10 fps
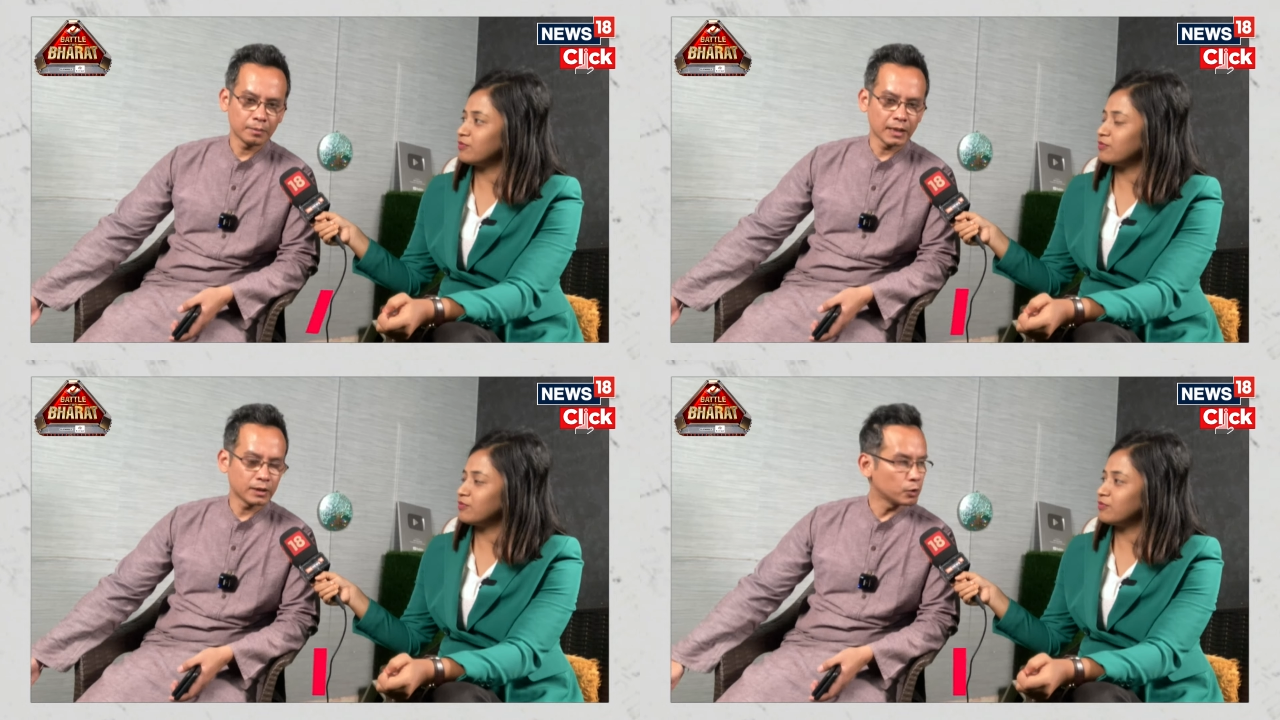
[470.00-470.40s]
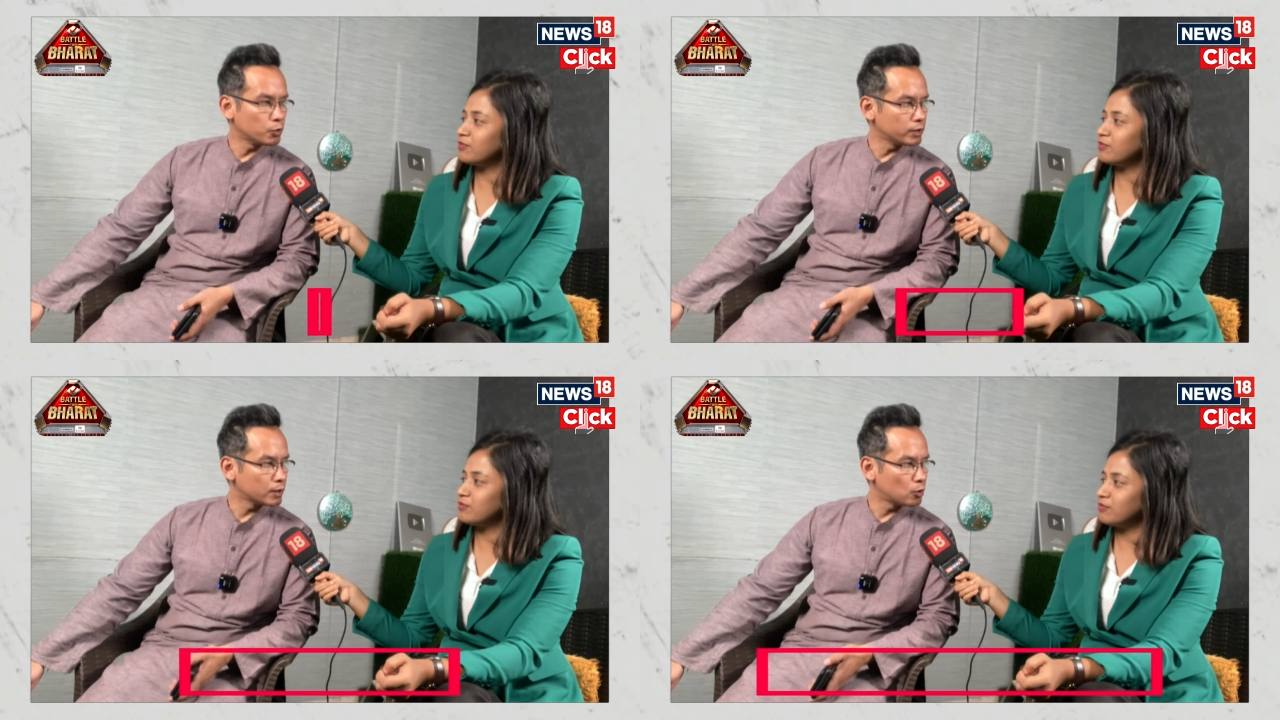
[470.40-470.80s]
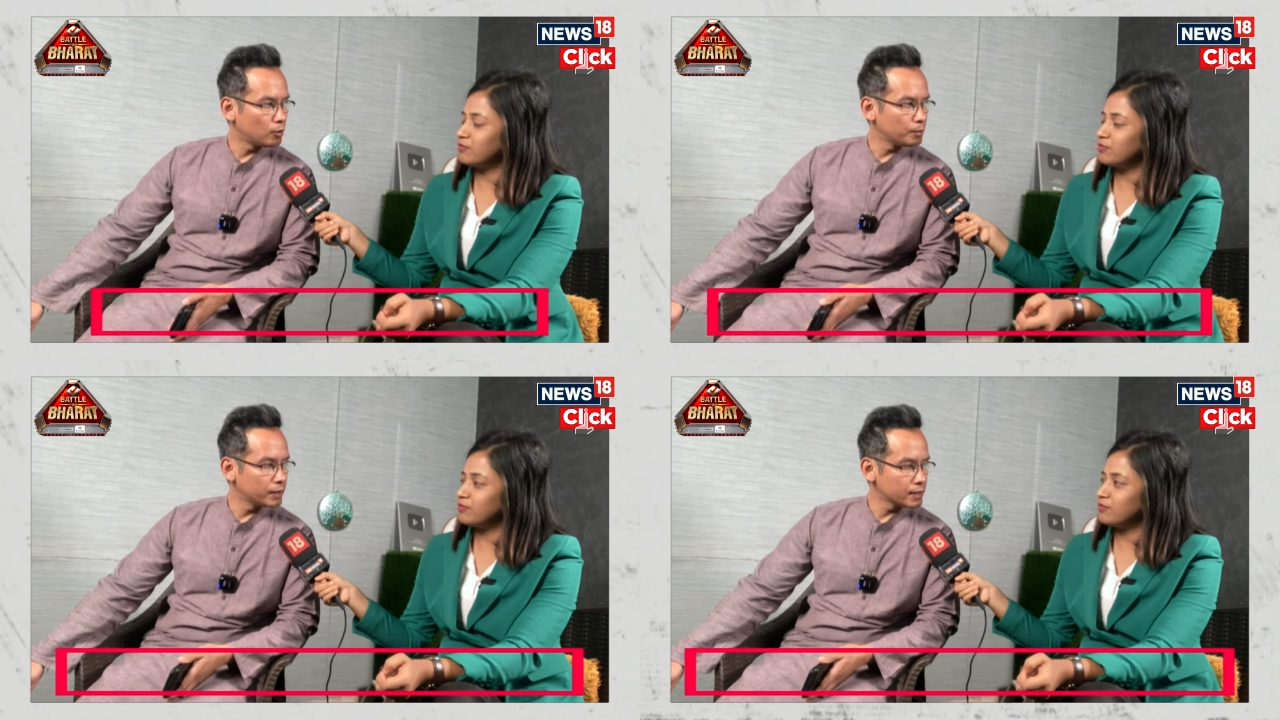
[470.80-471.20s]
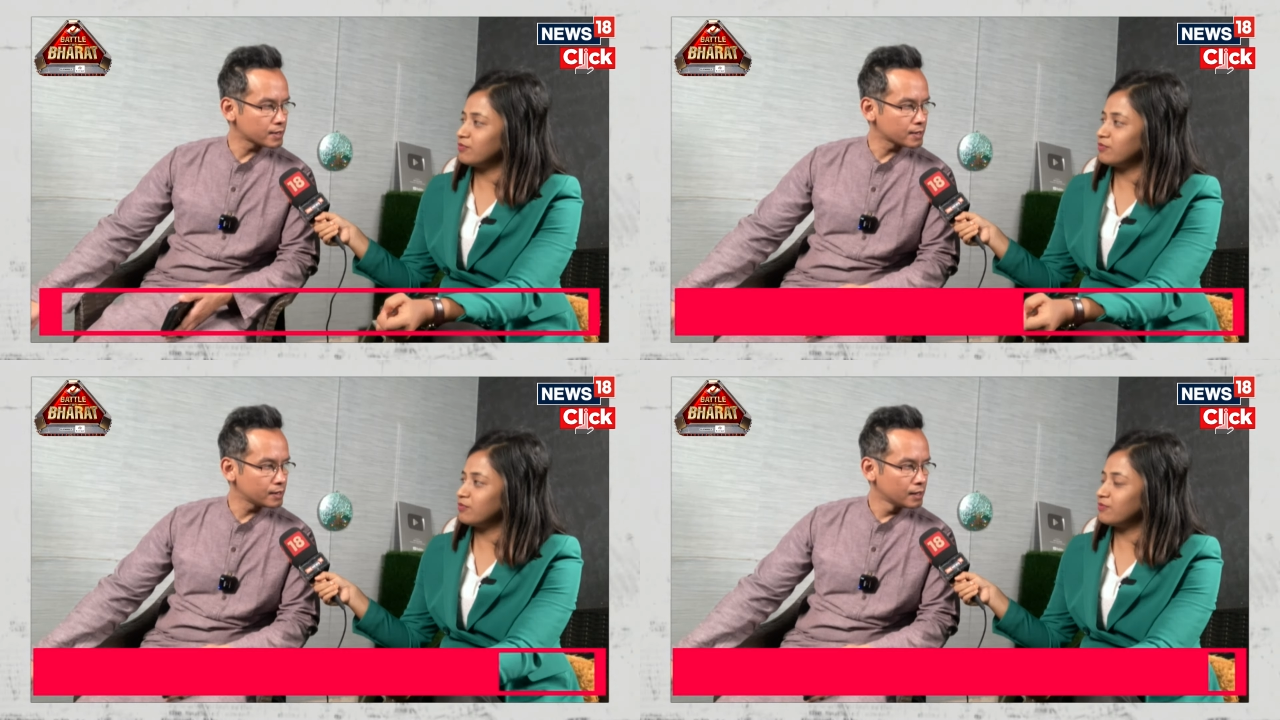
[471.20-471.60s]
Speaker 1: by the Union Home
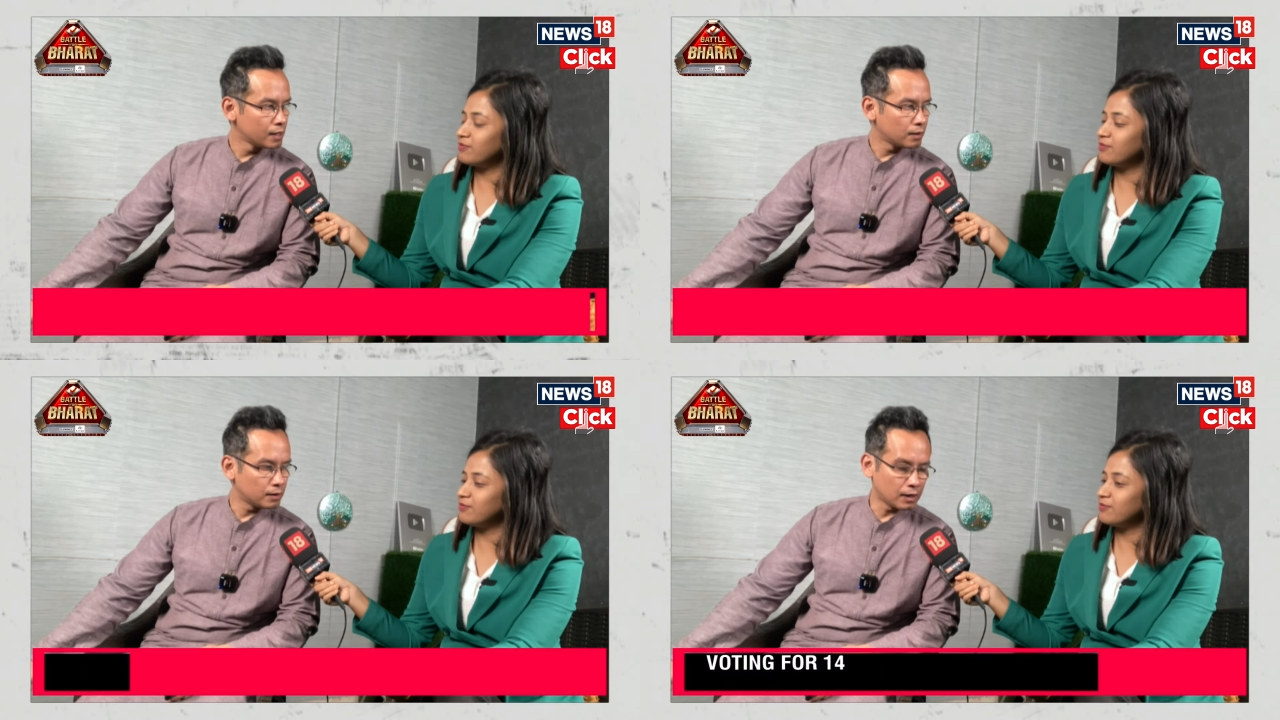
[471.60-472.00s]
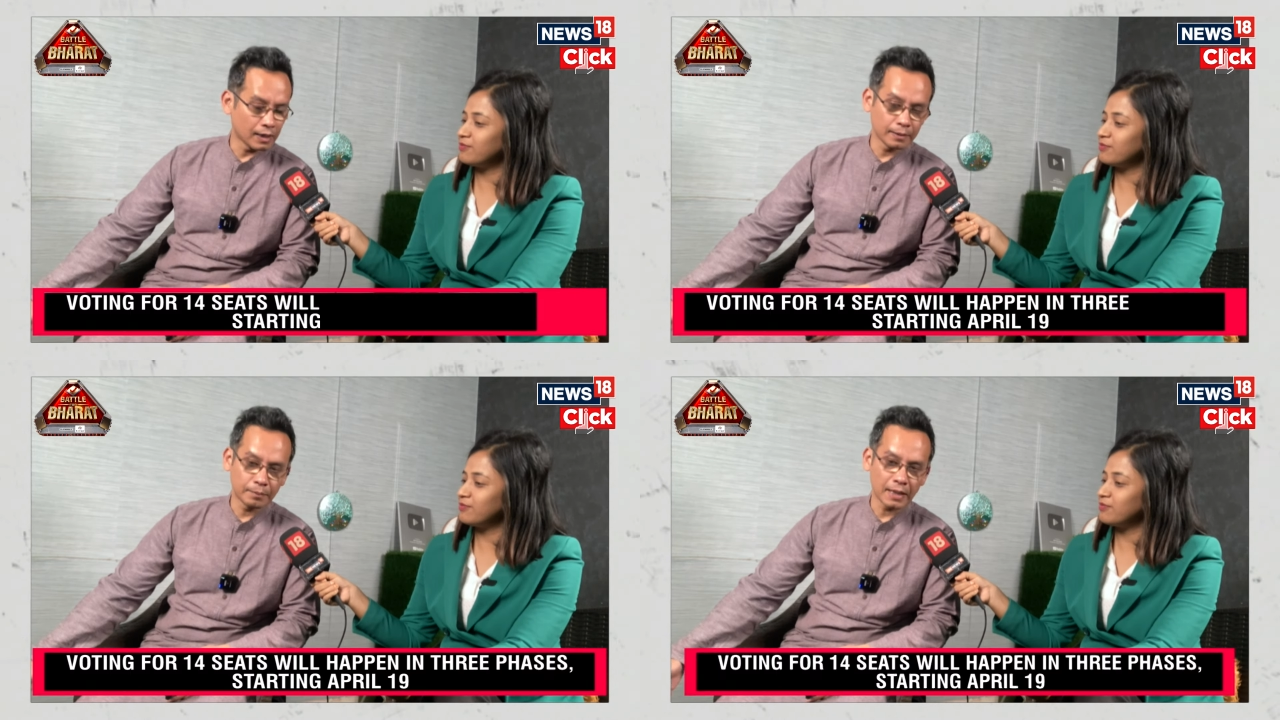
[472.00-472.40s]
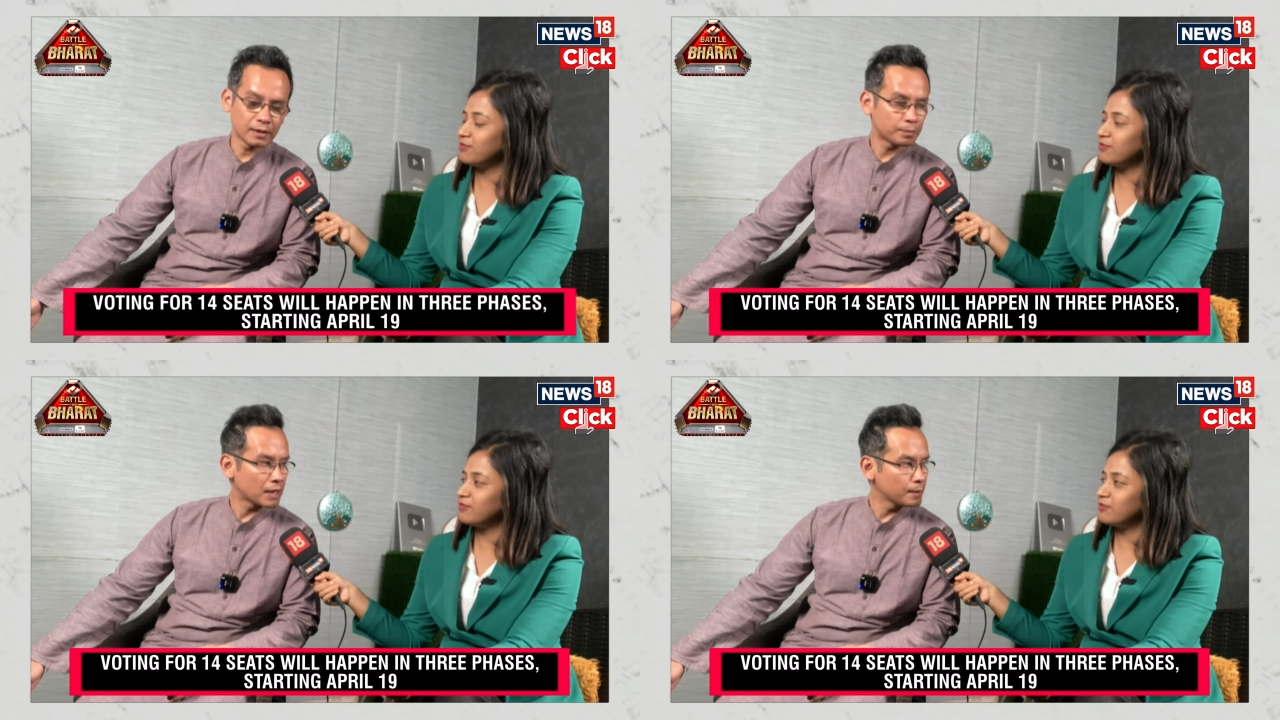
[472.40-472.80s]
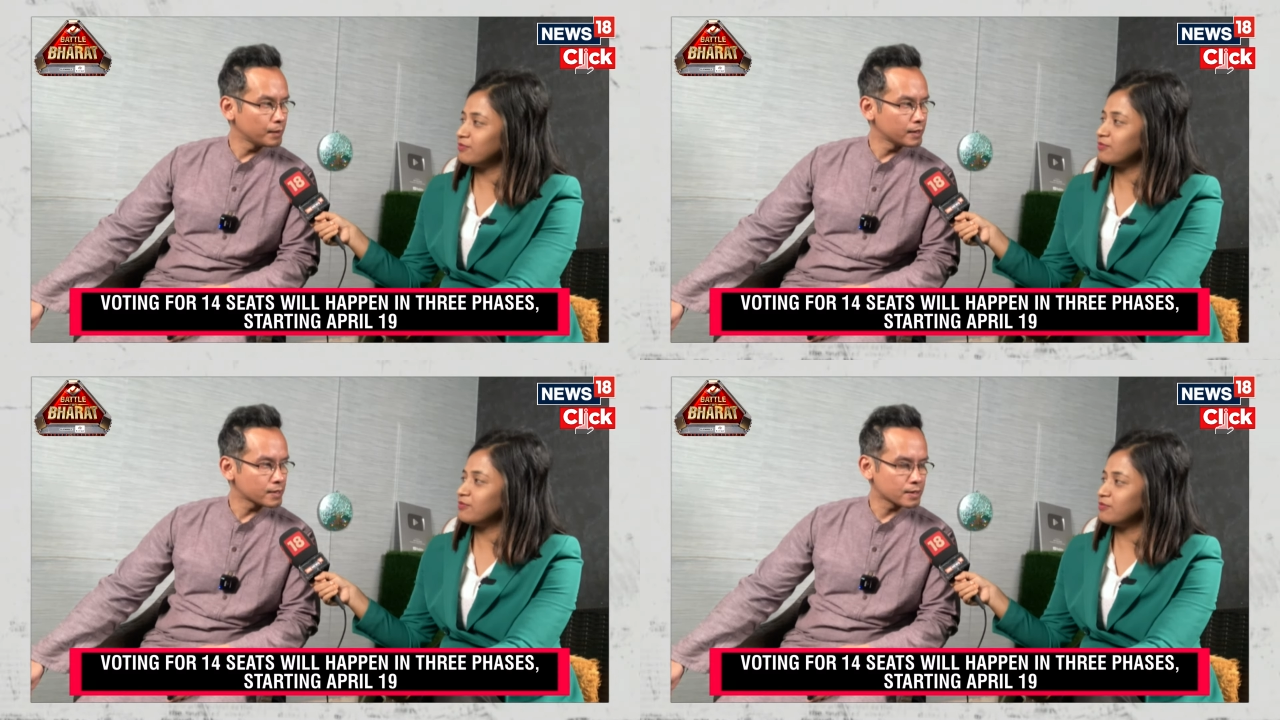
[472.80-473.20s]
Minister uh, and by the
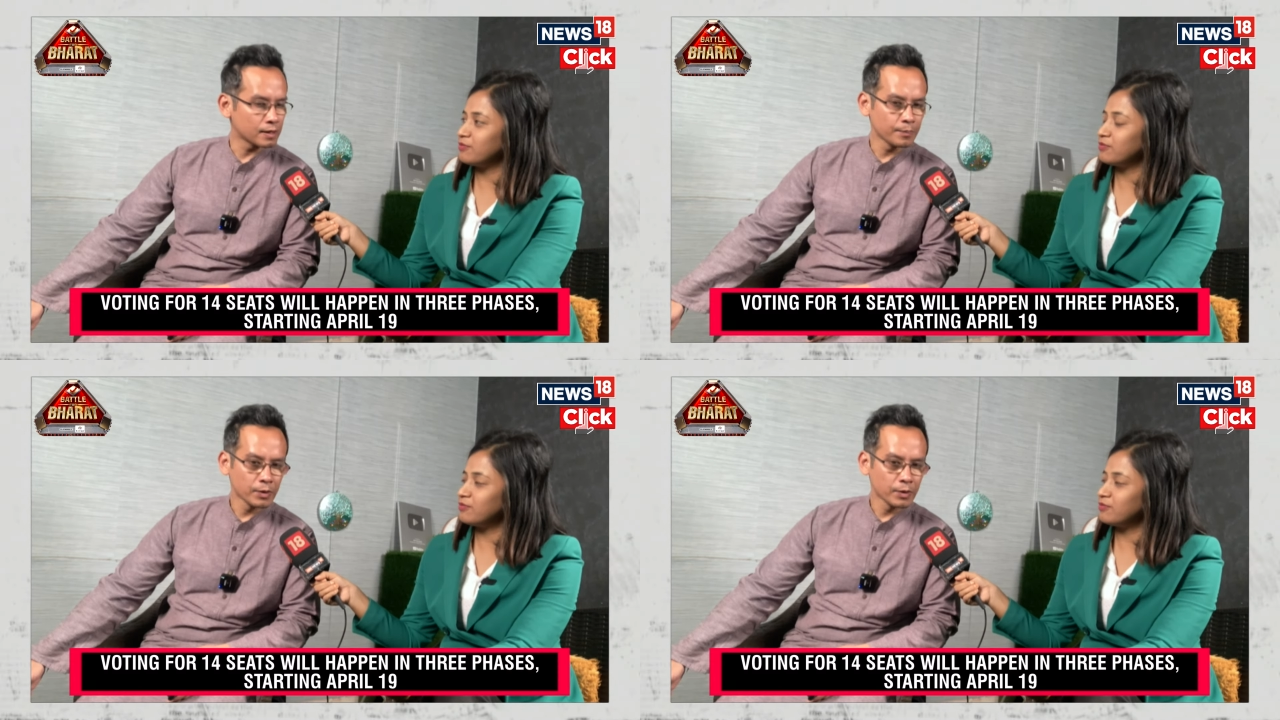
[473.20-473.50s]
Prime Minister.